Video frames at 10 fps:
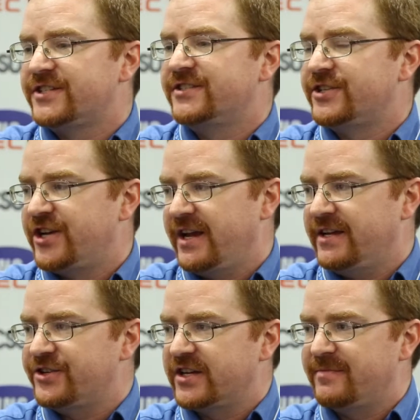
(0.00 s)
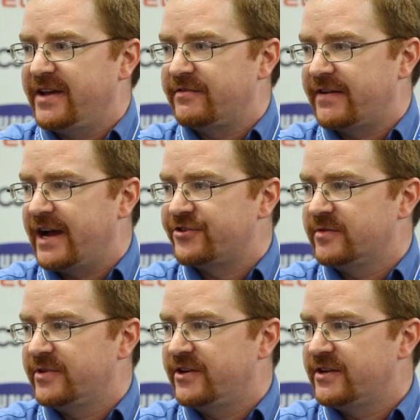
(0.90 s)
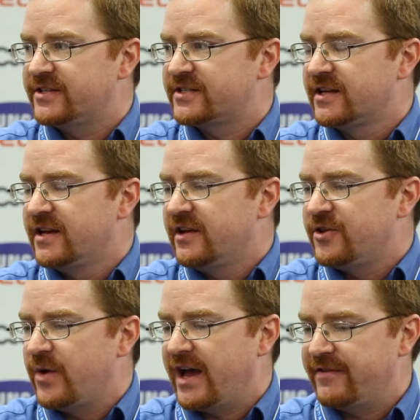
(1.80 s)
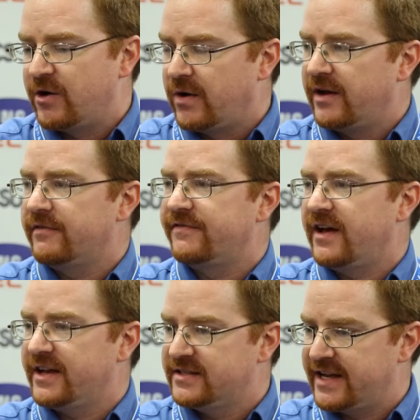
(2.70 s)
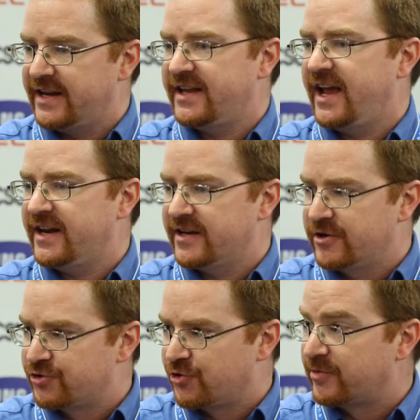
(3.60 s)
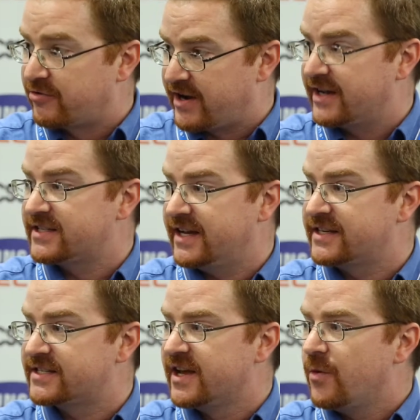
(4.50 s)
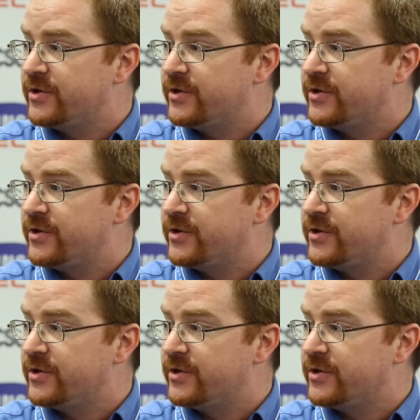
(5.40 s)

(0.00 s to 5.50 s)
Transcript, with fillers: a resistance to change in manufacturing yeah. because you have a qualified, dedicated, controlled process.